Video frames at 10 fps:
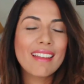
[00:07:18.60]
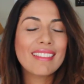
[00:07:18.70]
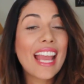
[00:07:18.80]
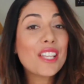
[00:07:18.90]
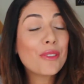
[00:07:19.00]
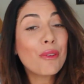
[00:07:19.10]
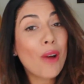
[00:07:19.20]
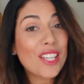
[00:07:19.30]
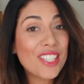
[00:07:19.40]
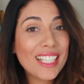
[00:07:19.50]
Thanks for
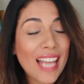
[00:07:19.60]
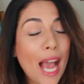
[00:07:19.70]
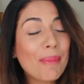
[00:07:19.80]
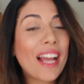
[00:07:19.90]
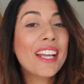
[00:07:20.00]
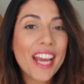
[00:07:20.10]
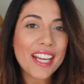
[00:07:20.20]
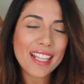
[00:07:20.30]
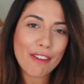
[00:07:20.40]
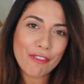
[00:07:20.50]
watching, and again
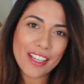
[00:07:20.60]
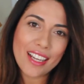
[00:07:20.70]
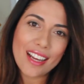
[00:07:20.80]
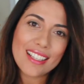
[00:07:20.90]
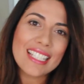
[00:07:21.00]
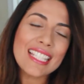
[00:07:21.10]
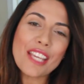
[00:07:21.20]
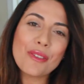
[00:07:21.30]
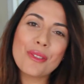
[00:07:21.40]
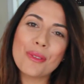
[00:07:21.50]
in Africa, see
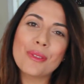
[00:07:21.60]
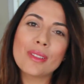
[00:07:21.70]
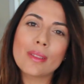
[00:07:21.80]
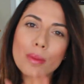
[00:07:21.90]
you soon.